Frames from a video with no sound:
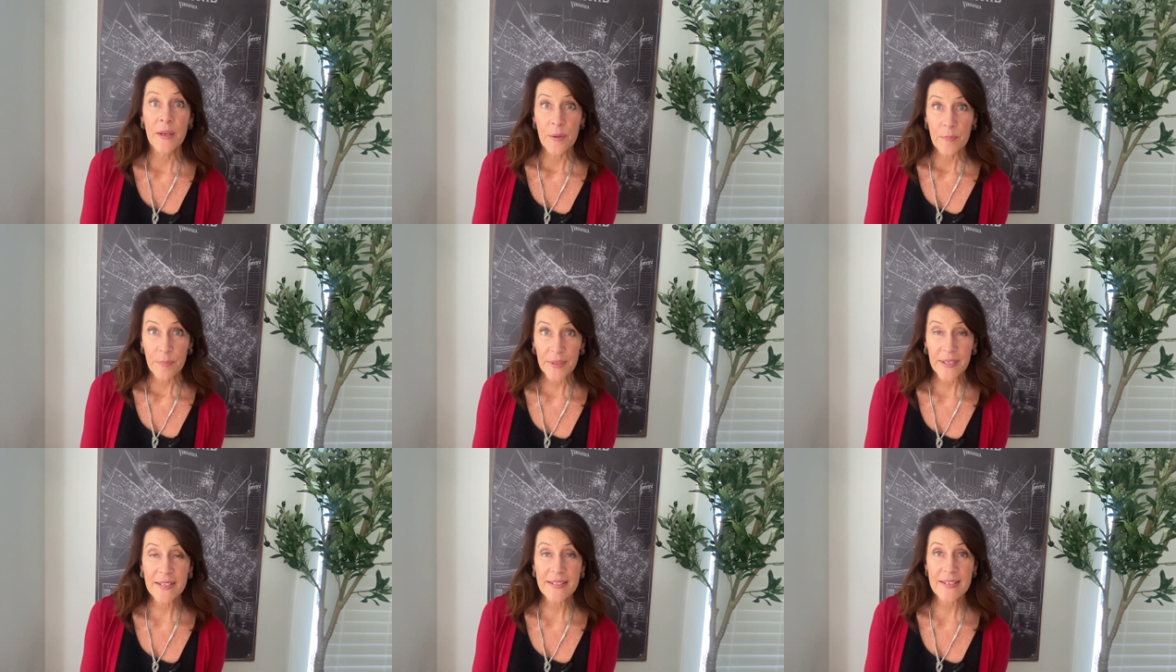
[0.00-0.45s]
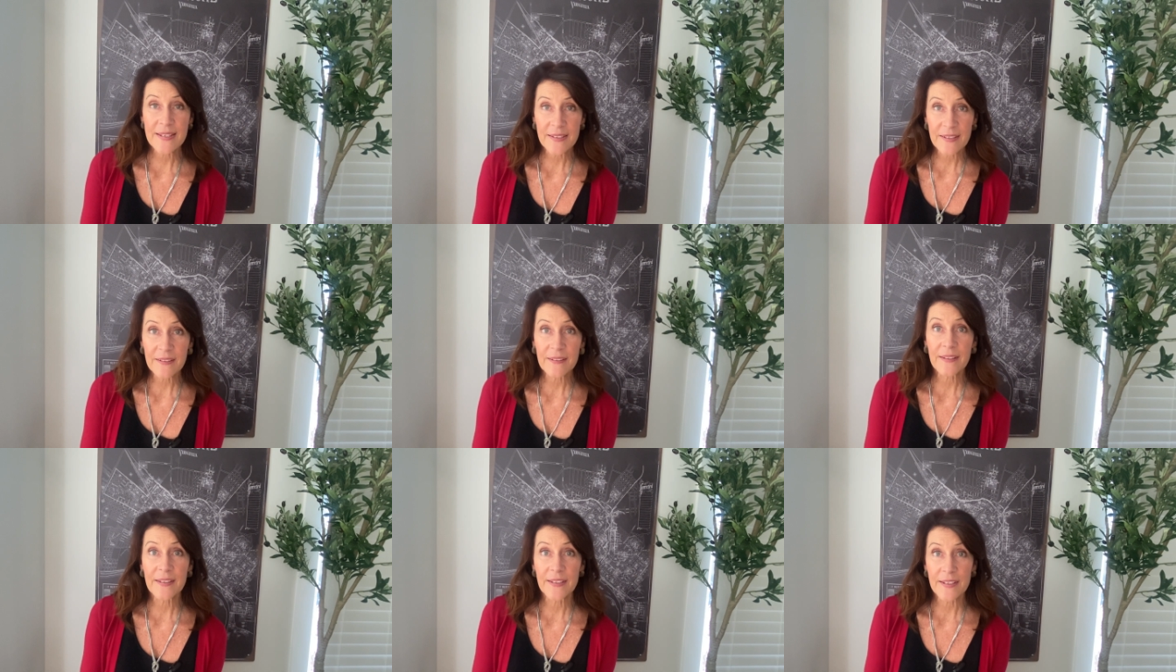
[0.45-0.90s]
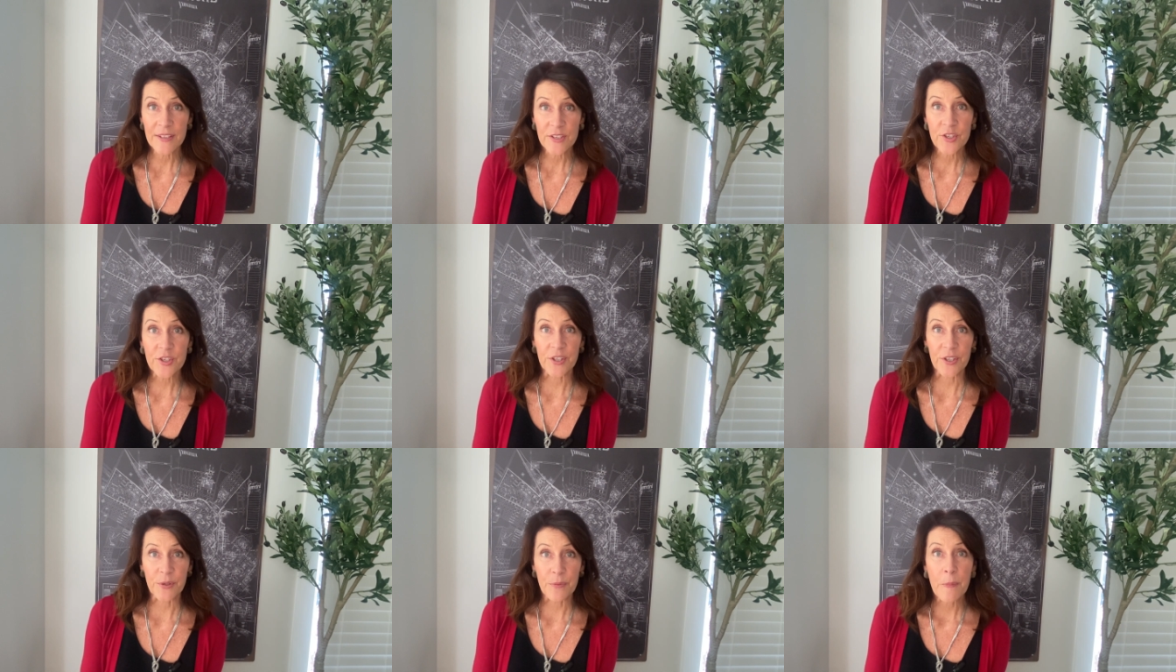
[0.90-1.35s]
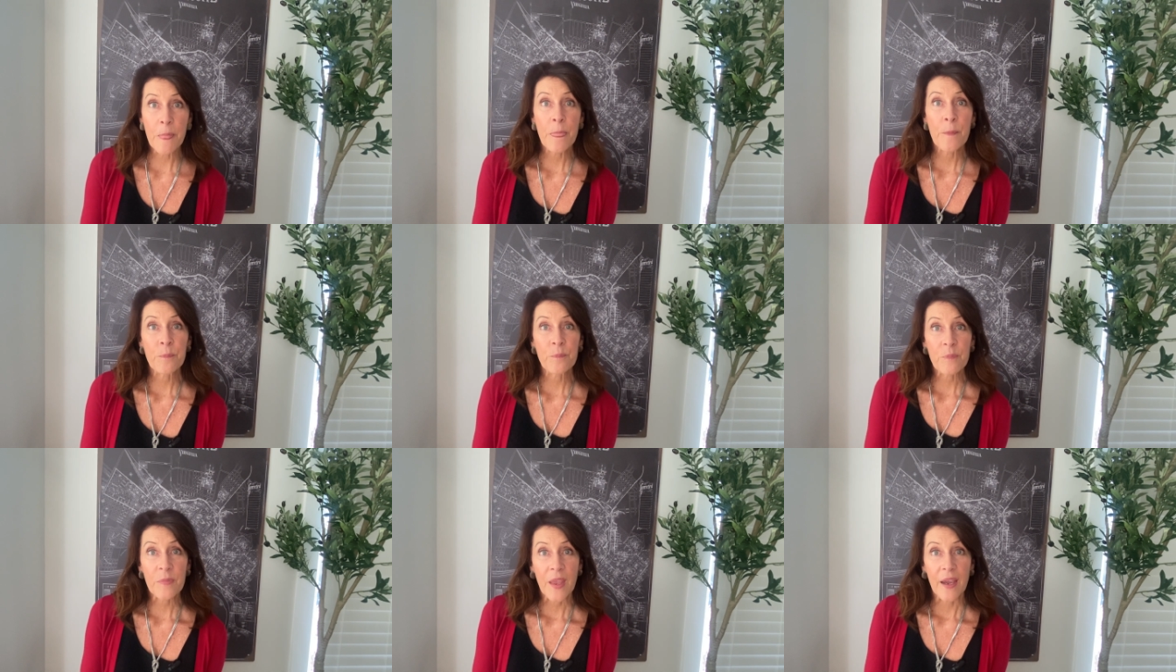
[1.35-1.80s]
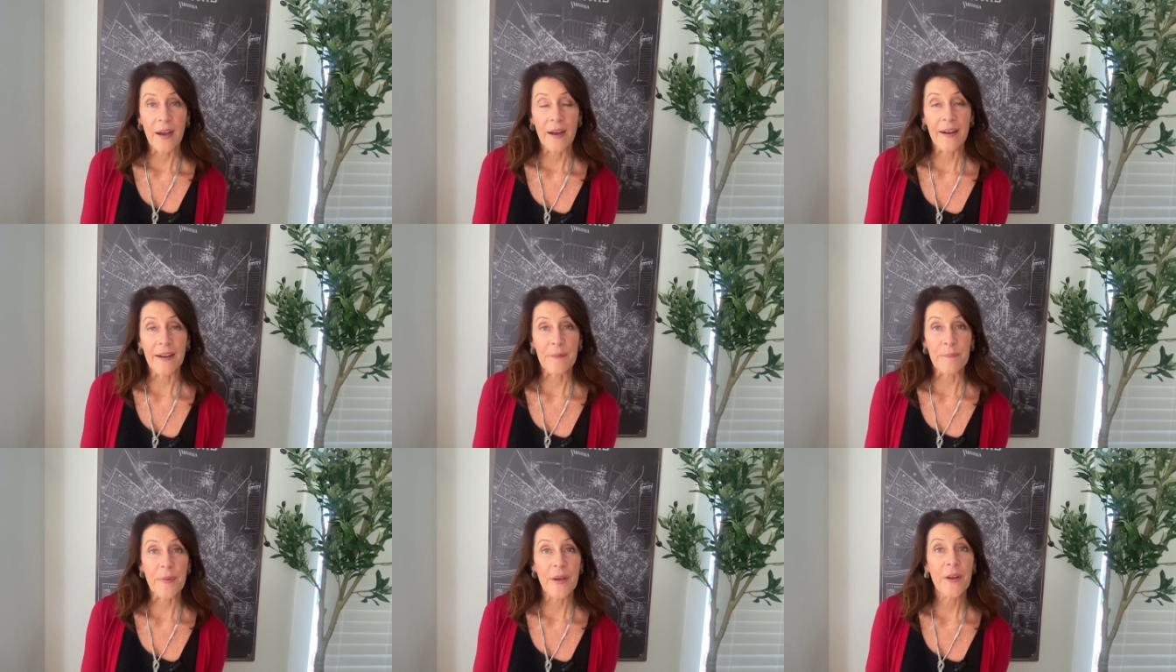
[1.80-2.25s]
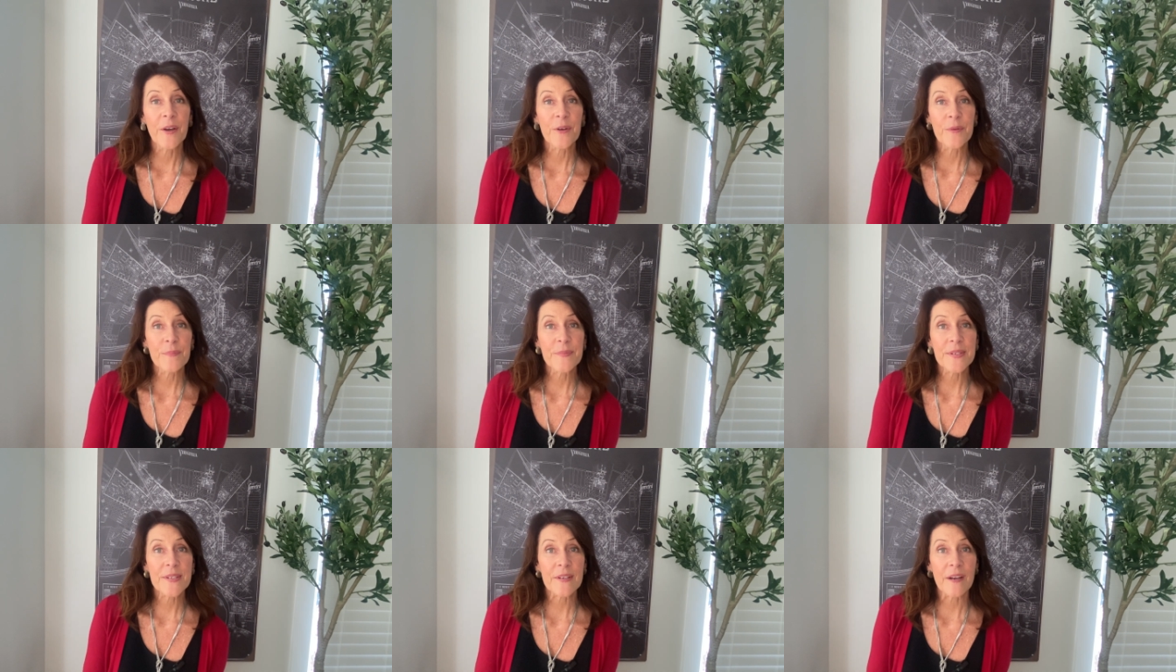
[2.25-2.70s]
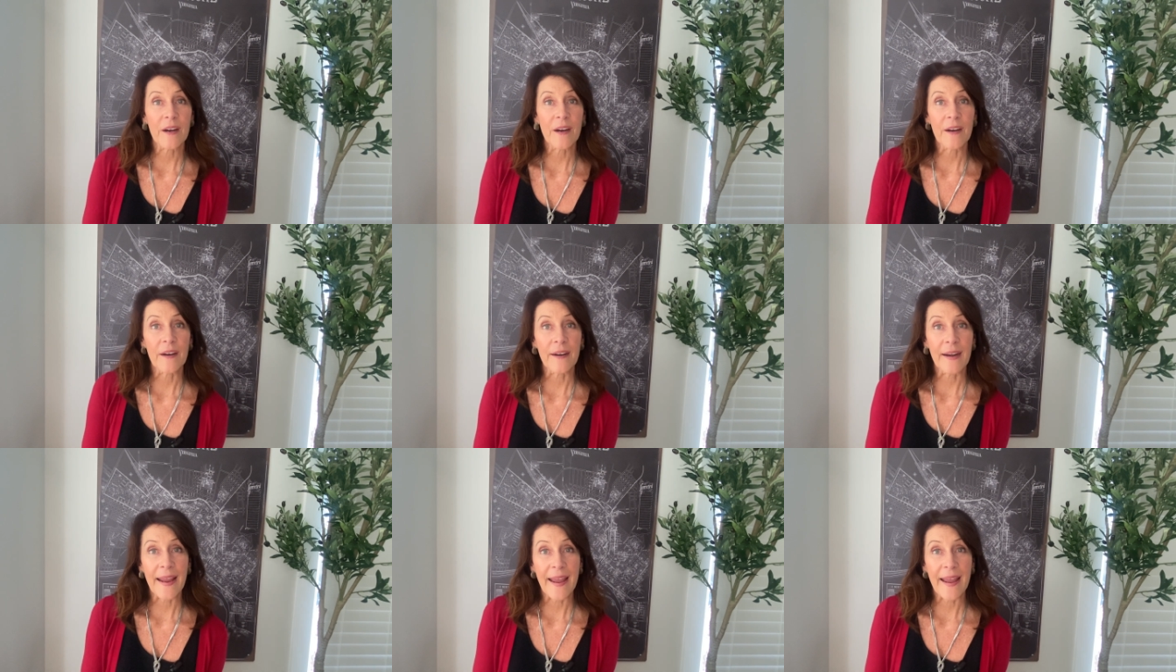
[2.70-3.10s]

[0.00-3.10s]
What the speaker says: but it's still an issue. Homes are